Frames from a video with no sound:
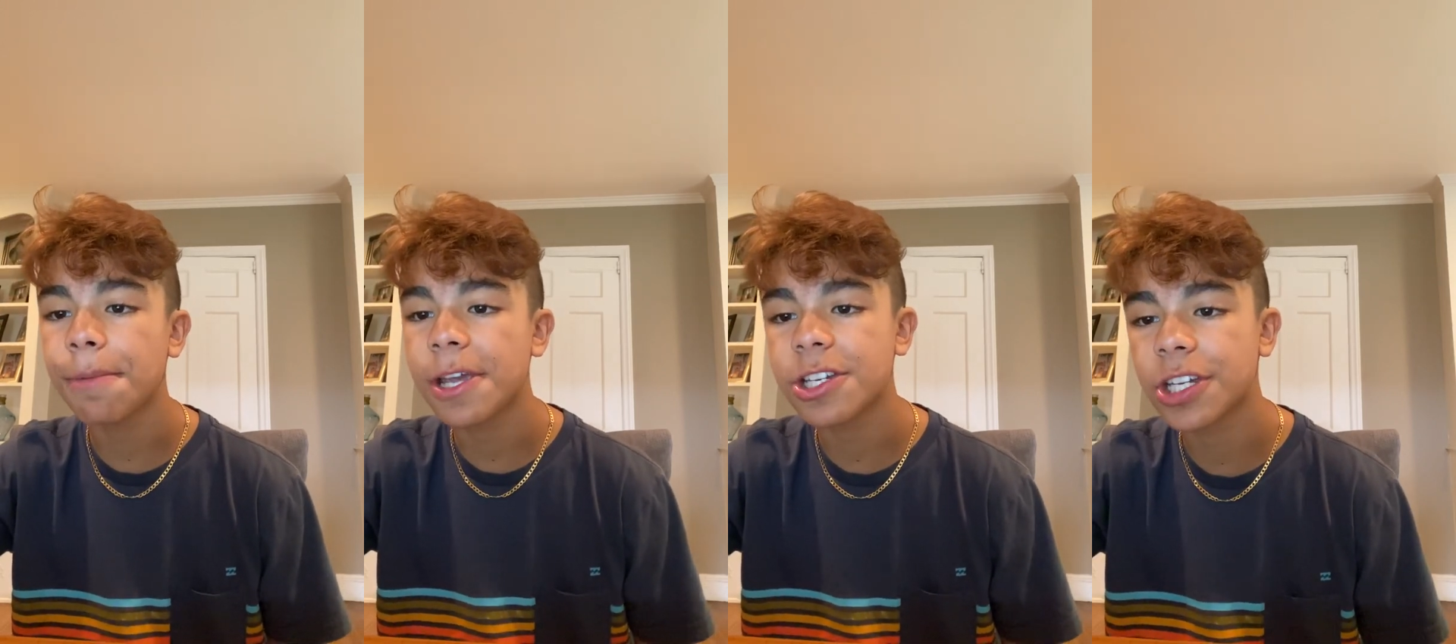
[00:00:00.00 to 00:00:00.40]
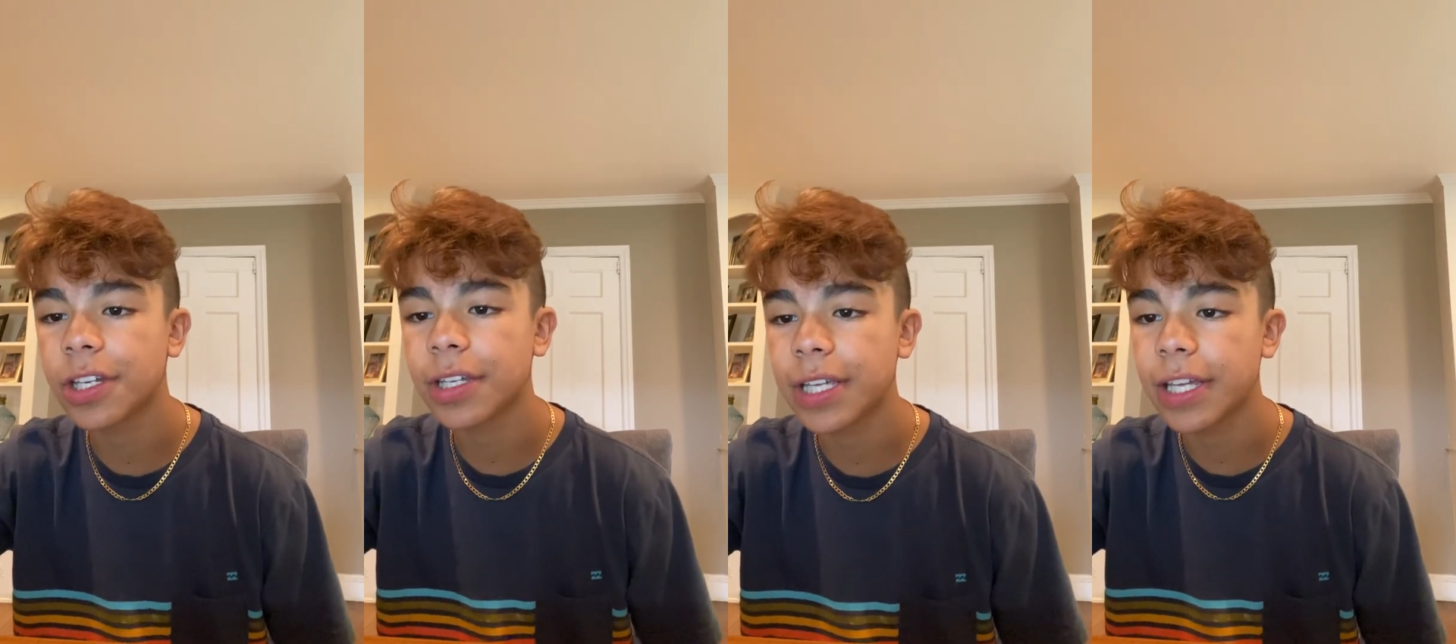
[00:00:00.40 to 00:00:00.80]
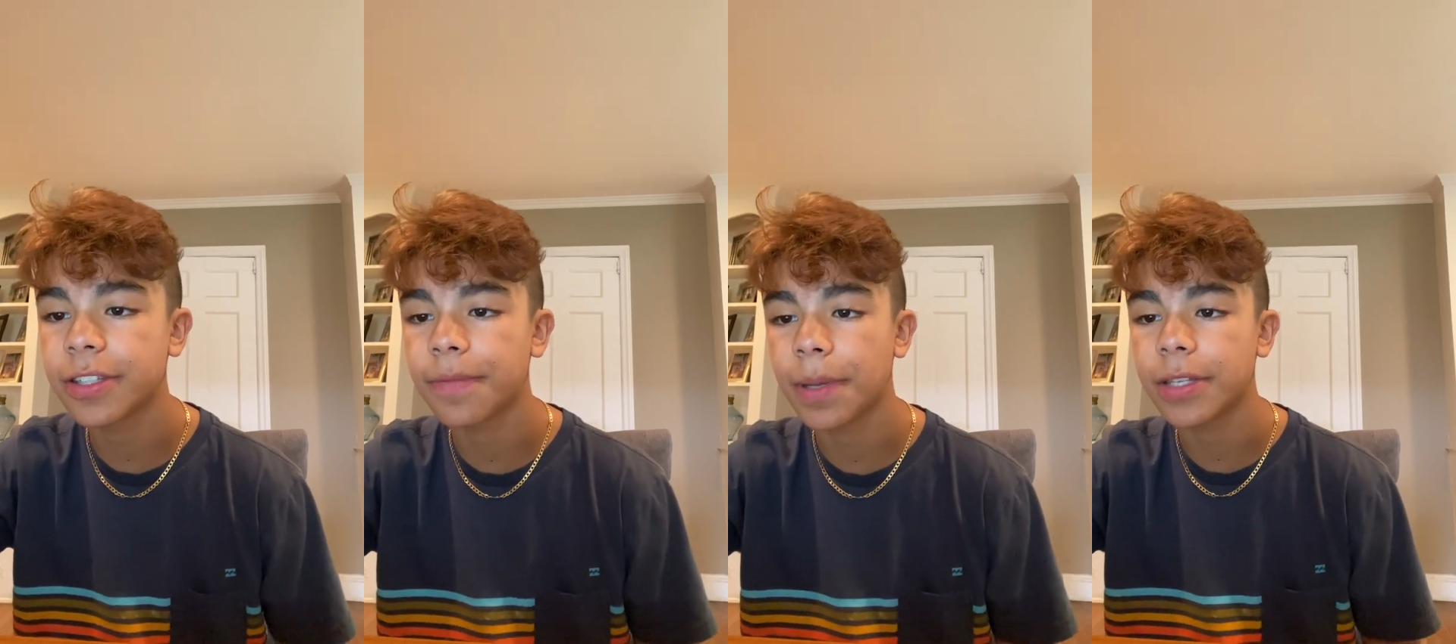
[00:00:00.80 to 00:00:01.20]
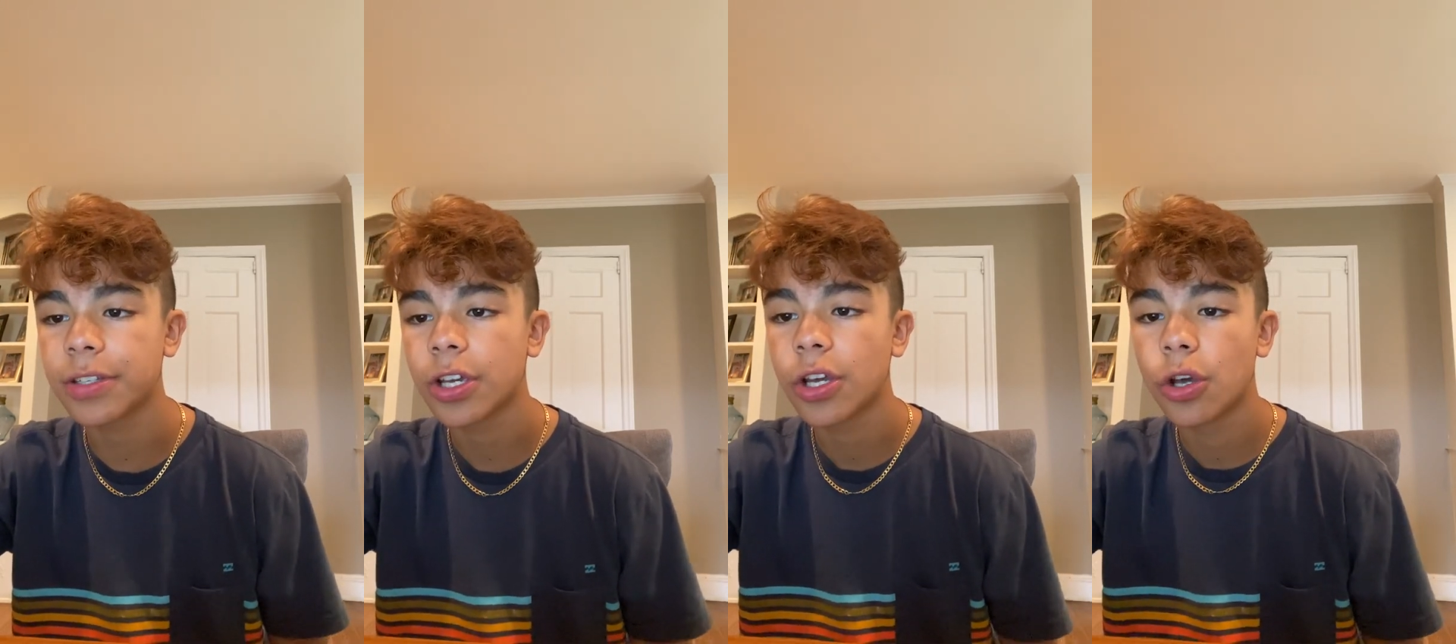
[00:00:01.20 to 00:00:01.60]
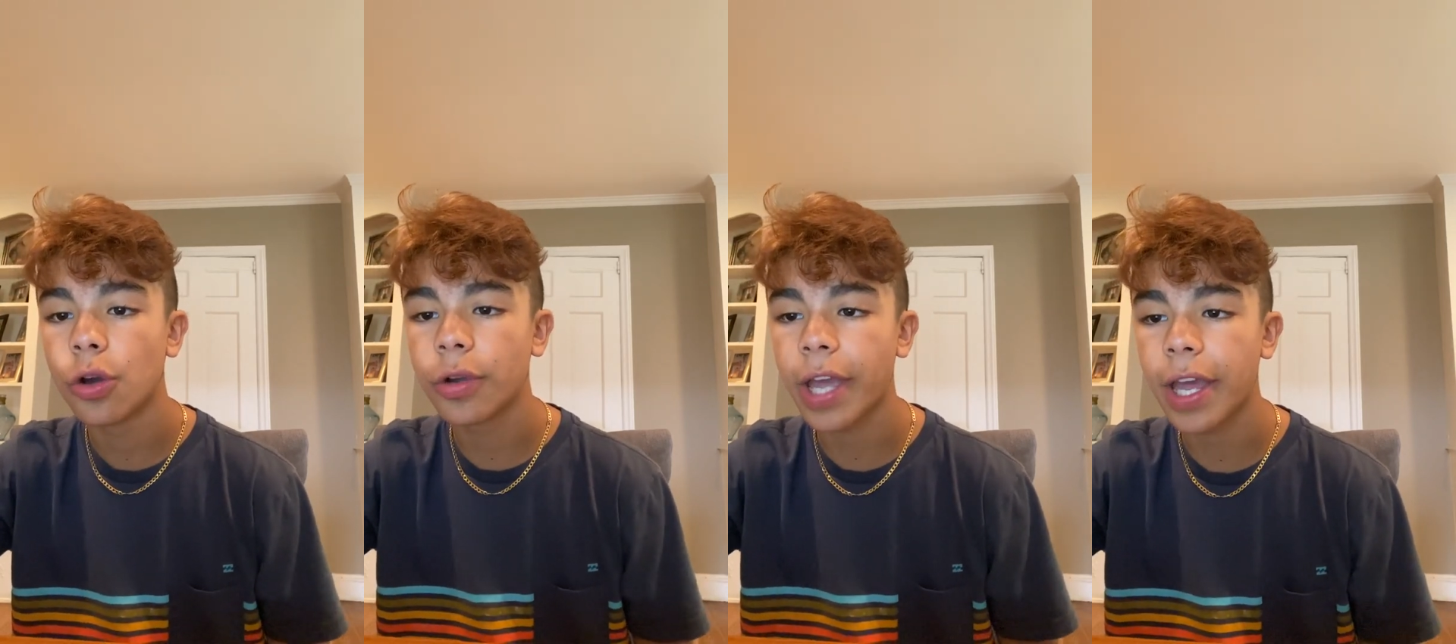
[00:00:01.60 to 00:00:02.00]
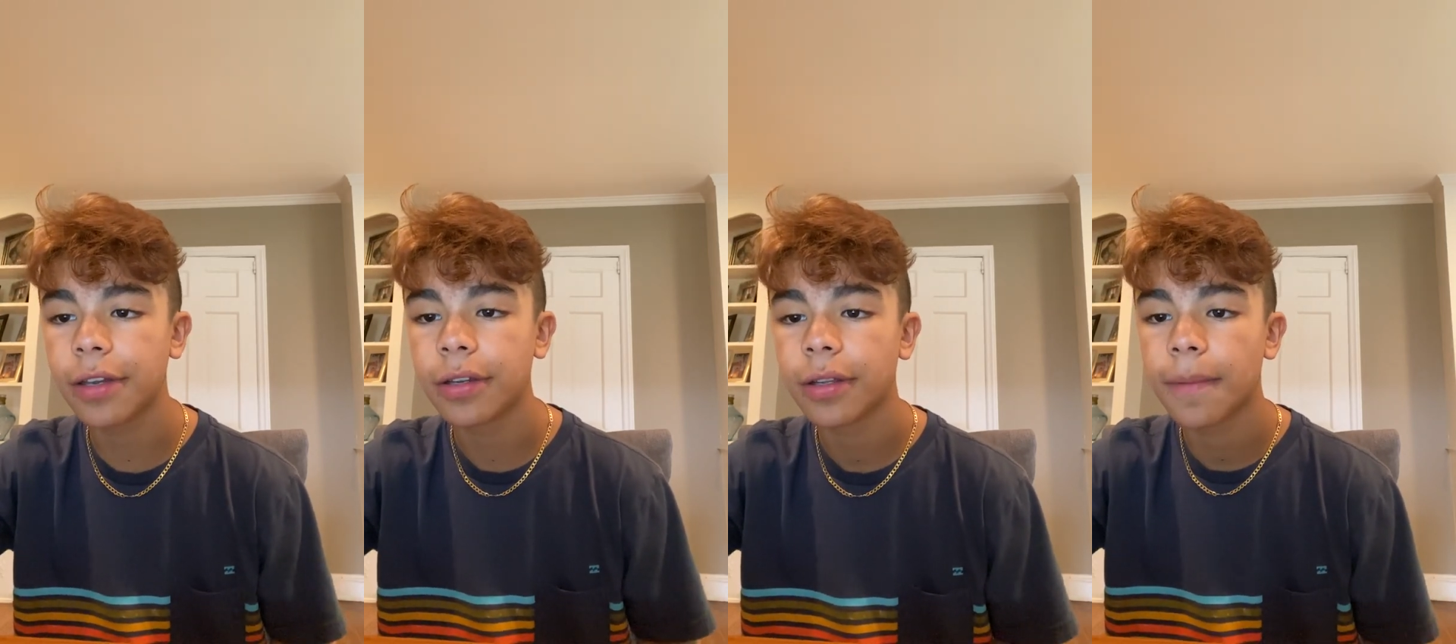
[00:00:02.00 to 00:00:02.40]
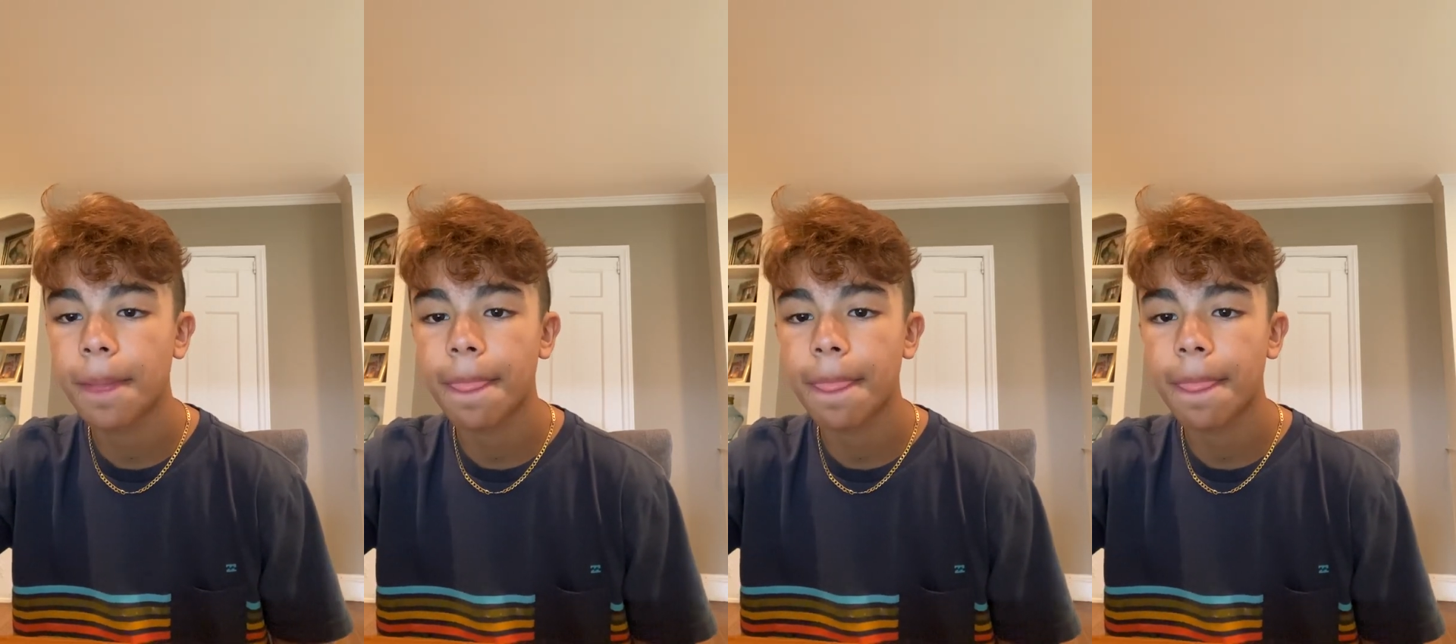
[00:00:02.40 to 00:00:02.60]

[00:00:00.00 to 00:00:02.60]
patient he intubates who can